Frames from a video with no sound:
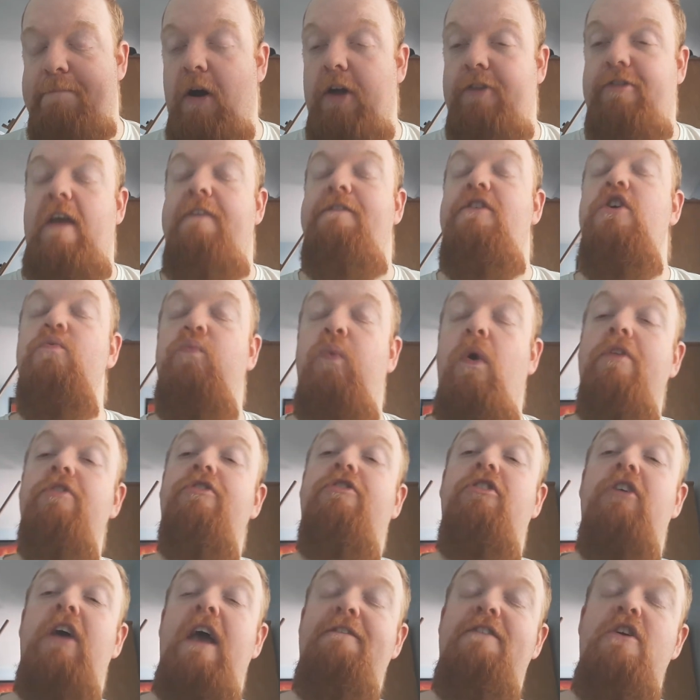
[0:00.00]
But if you want
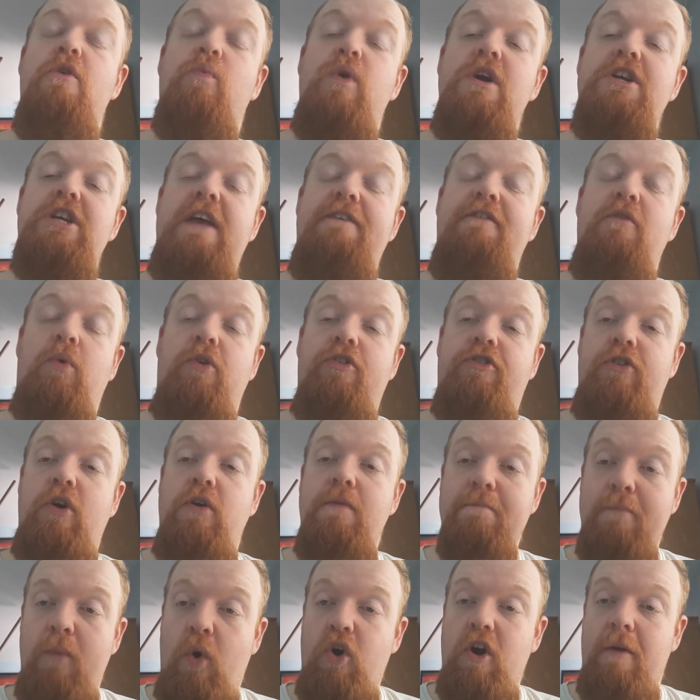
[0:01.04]
to
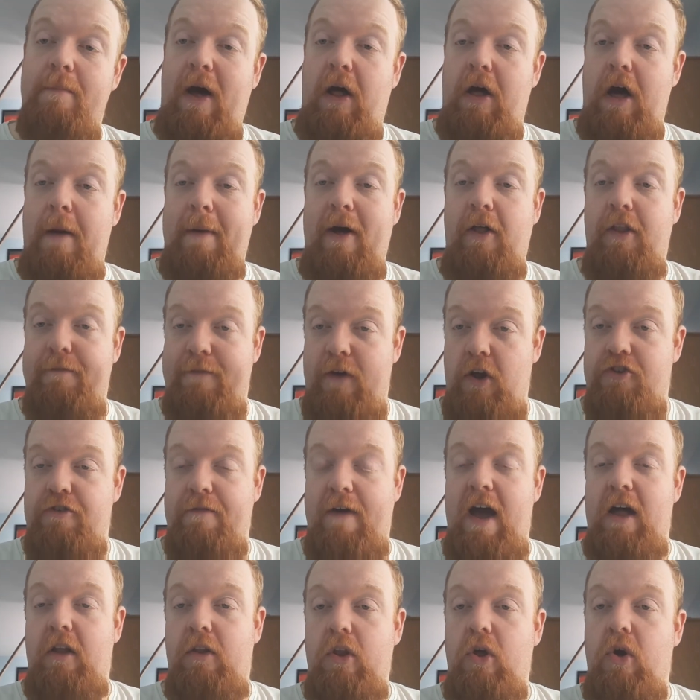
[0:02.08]
know more about the Virtua
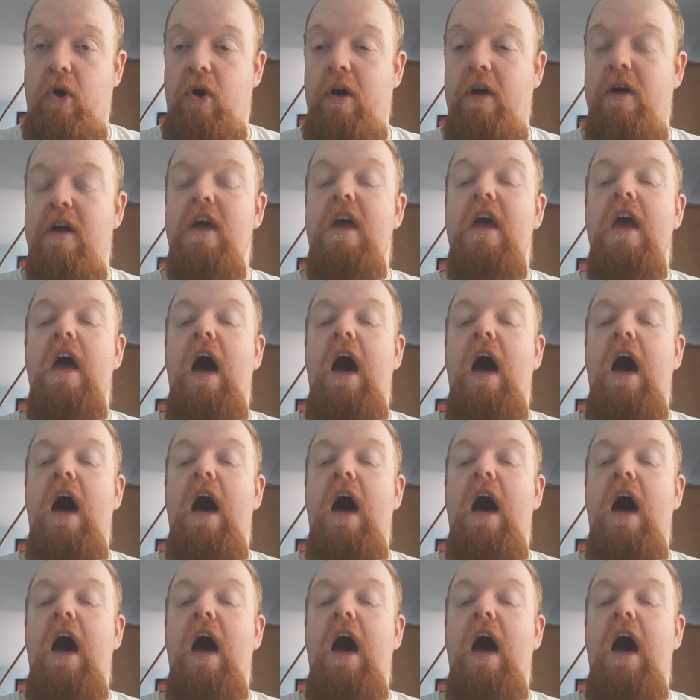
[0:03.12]
Fighter lore,